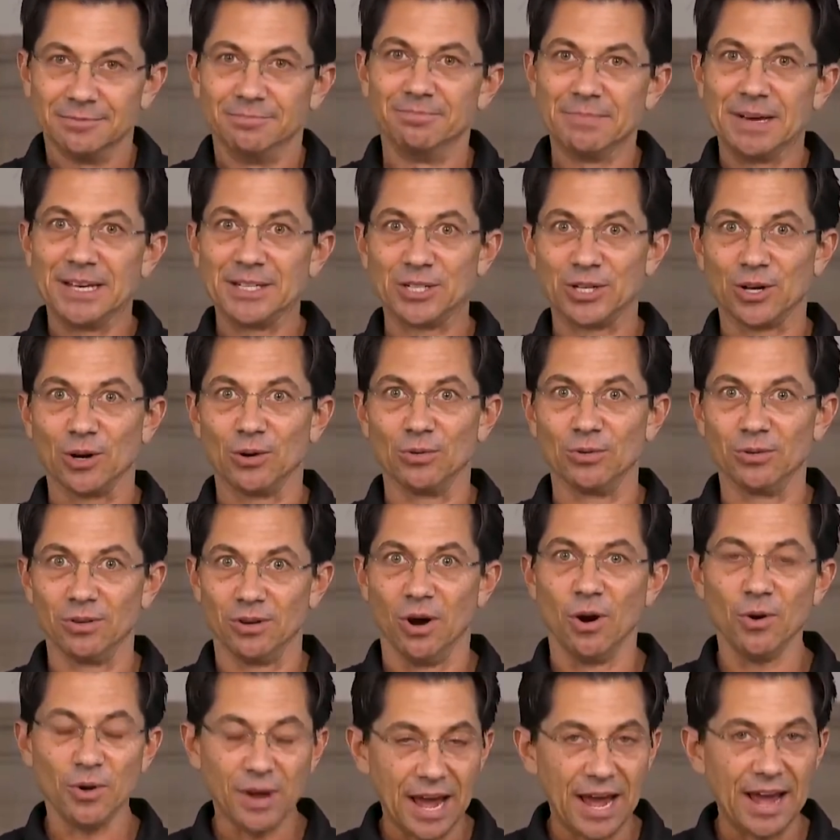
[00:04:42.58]
made you go,
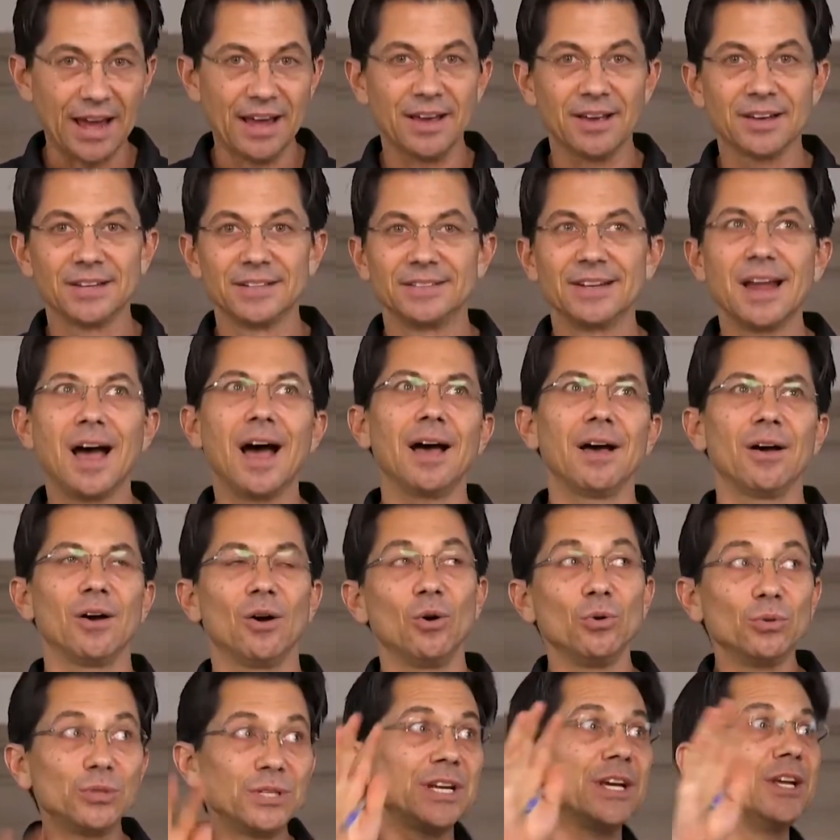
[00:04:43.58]
okay, not,
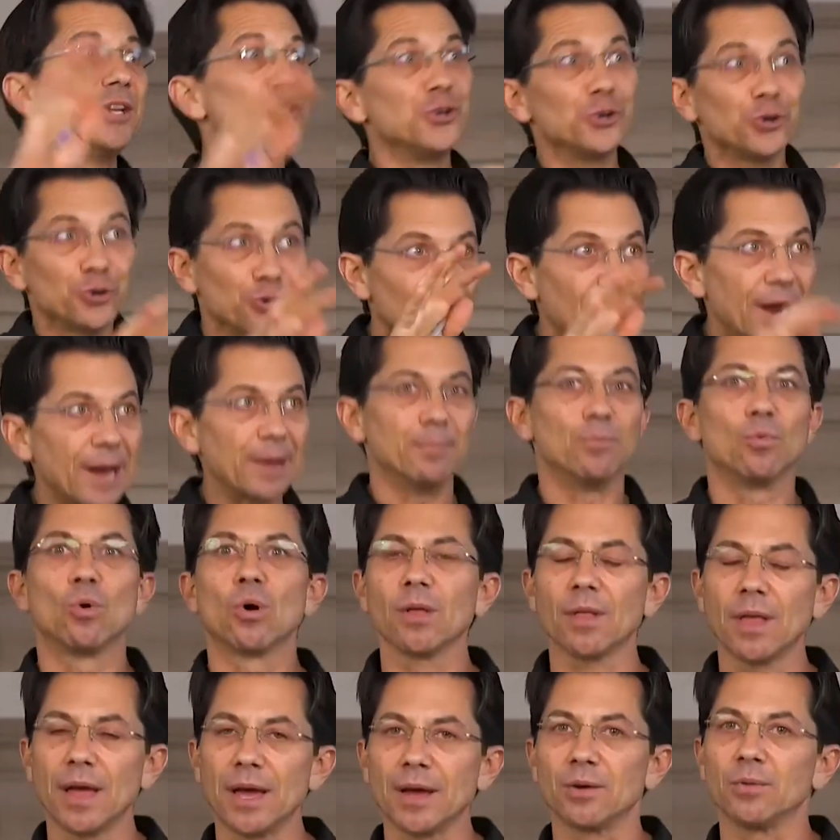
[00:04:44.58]
oh, Dean, you're great.
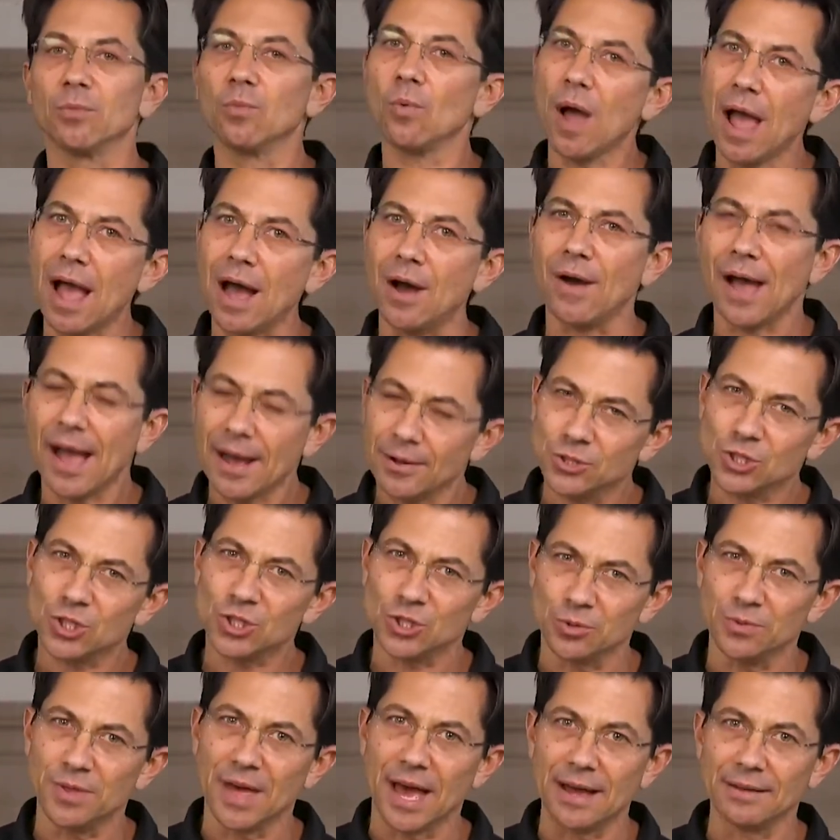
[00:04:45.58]
More like, wow, how'd you
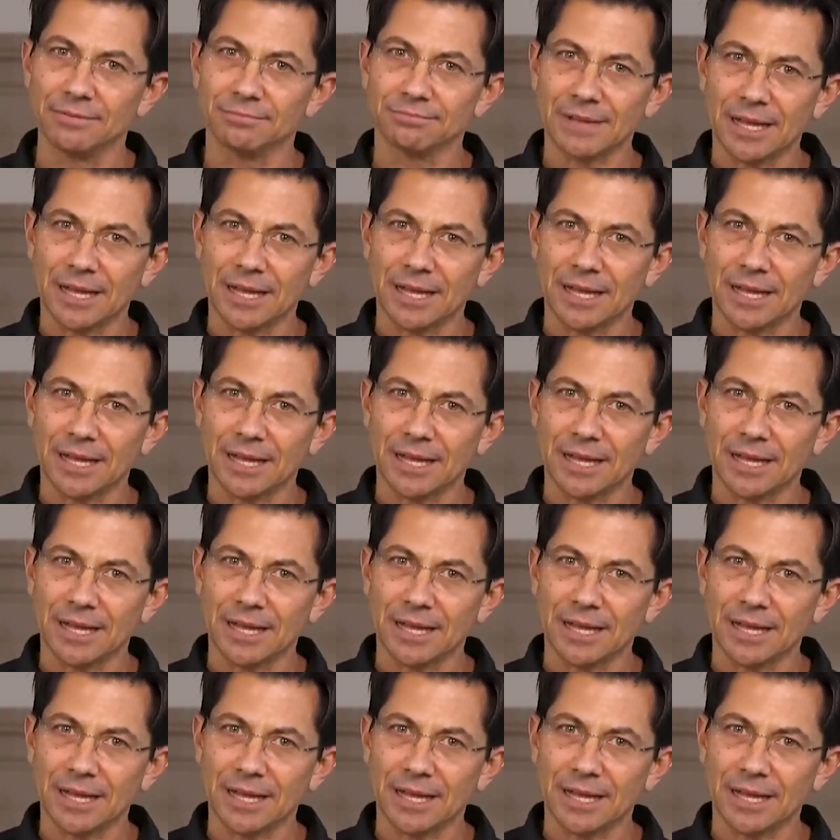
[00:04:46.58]
do that?